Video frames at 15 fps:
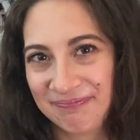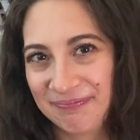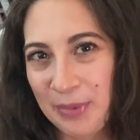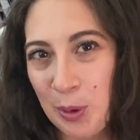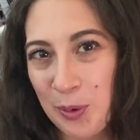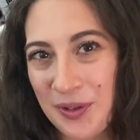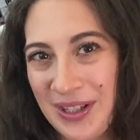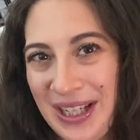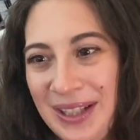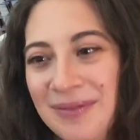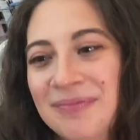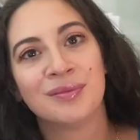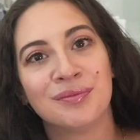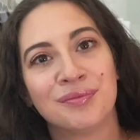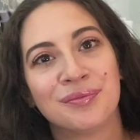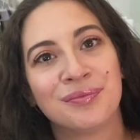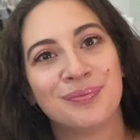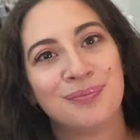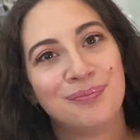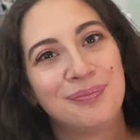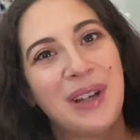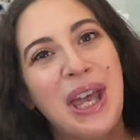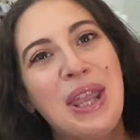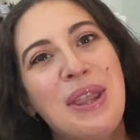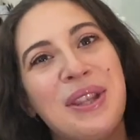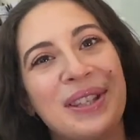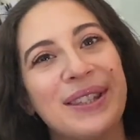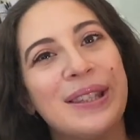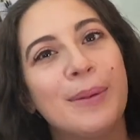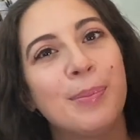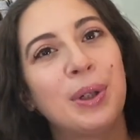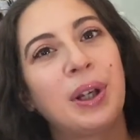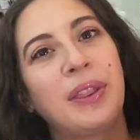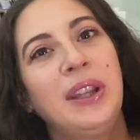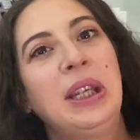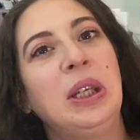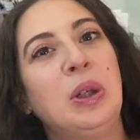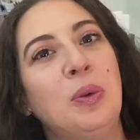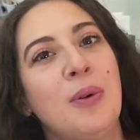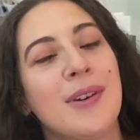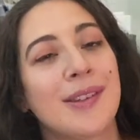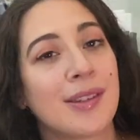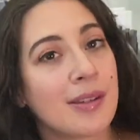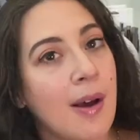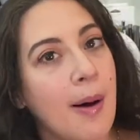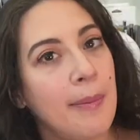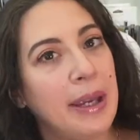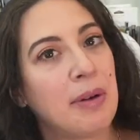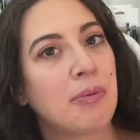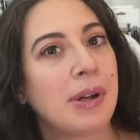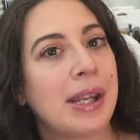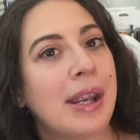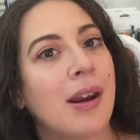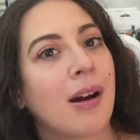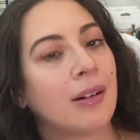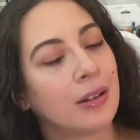but we'll see. And then this is a book that you saw me reading